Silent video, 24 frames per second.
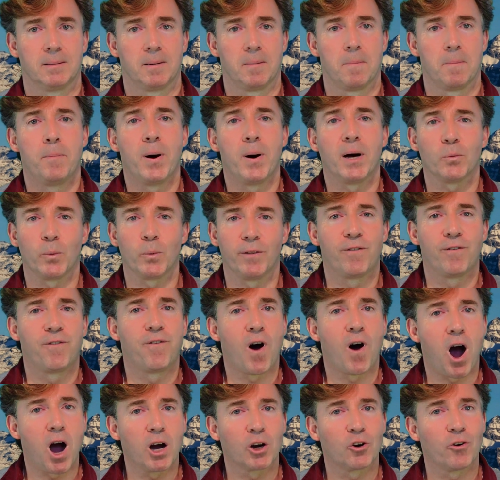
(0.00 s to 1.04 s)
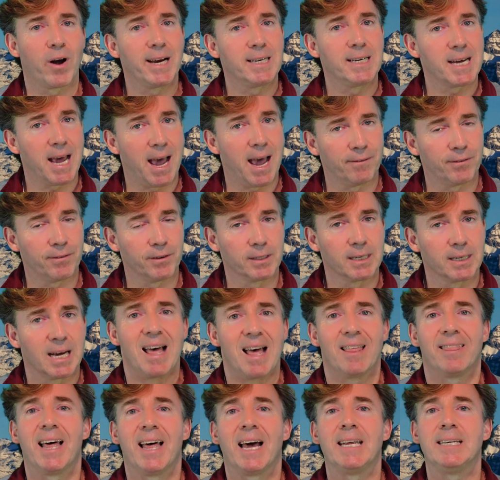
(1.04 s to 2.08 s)
but with far greater effort
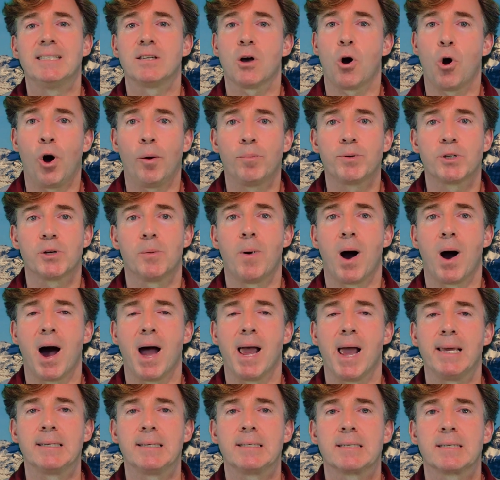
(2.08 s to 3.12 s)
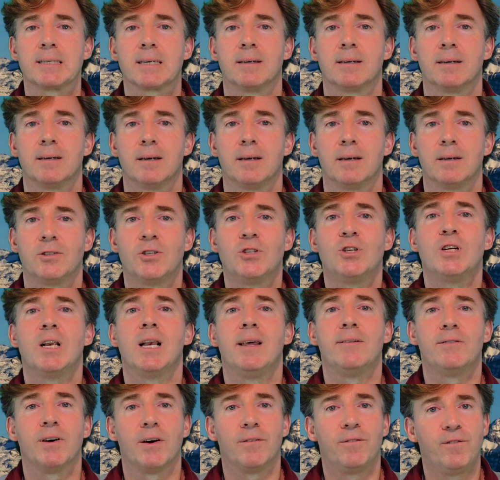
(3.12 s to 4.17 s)
that is optimized to
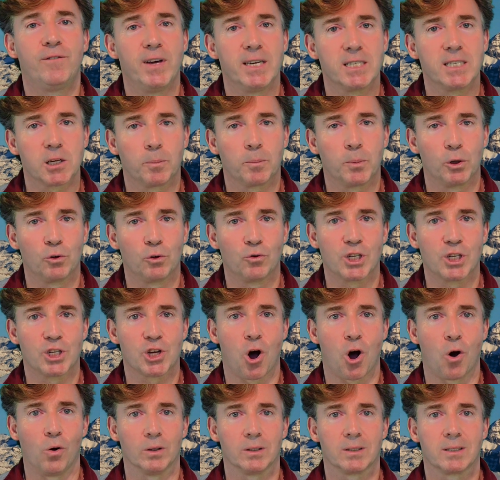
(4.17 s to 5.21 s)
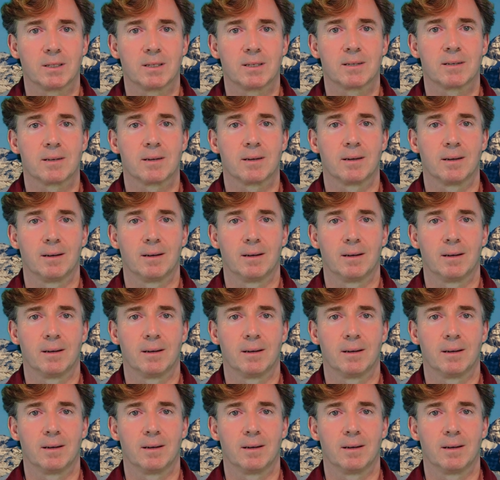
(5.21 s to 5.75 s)
deliver visible results.